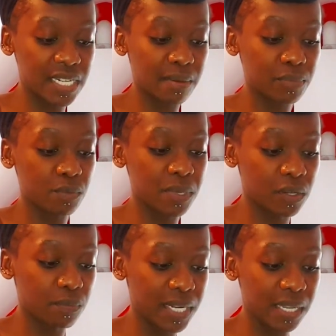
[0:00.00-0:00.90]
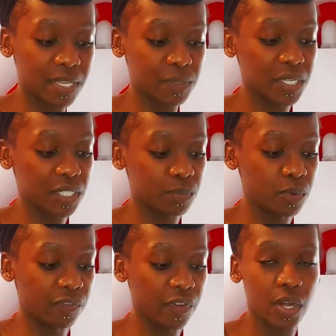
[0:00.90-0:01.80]
up to me completing my specialist
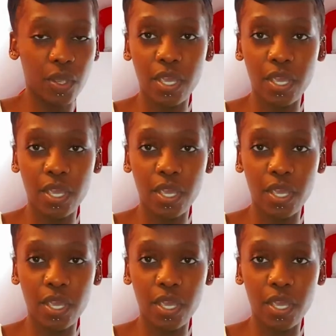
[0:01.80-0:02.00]
portfolio,